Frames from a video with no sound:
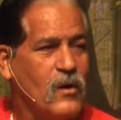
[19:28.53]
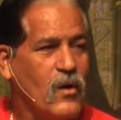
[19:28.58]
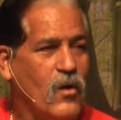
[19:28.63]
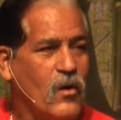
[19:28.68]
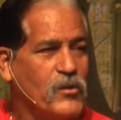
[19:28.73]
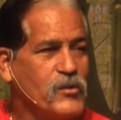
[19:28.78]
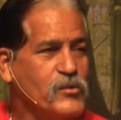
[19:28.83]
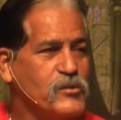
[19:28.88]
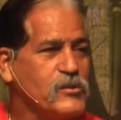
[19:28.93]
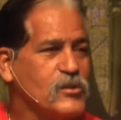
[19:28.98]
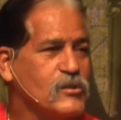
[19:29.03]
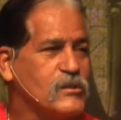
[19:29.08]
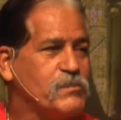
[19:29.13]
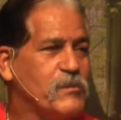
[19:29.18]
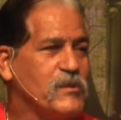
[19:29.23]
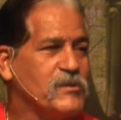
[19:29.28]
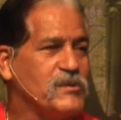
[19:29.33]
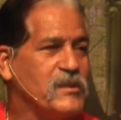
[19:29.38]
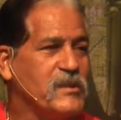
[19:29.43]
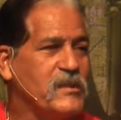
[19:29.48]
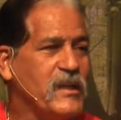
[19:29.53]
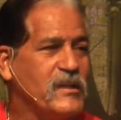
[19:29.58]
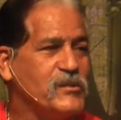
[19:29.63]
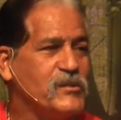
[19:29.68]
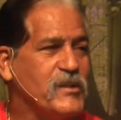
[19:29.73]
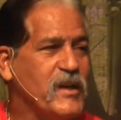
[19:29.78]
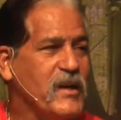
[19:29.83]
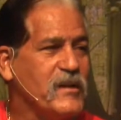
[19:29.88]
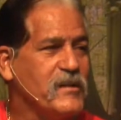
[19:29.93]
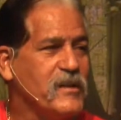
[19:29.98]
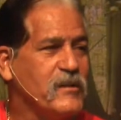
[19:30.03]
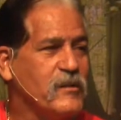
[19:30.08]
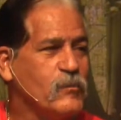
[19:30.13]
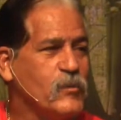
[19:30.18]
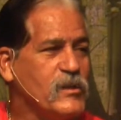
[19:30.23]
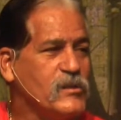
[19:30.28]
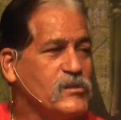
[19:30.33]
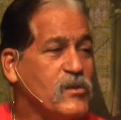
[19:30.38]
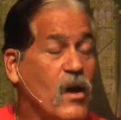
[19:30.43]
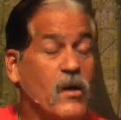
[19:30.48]
Or are you so spiritually dead you can't hear Him
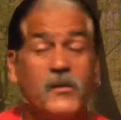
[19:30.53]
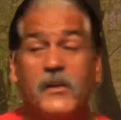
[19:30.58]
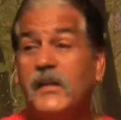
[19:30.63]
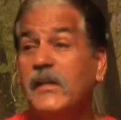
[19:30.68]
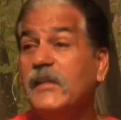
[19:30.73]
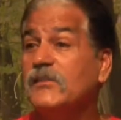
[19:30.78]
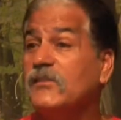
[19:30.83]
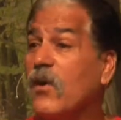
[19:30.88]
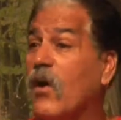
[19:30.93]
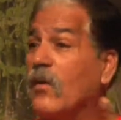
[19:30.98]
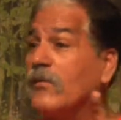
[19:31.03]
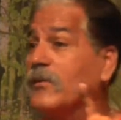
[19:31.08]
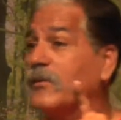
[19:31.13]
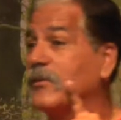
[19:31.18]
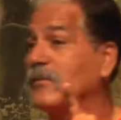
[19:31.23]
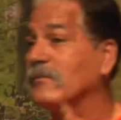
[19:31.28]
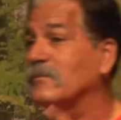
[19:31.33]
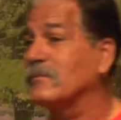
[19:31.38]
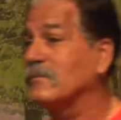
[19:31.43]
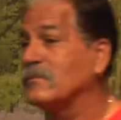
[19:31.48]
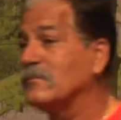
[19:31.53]
when He's calling? And He's calling you.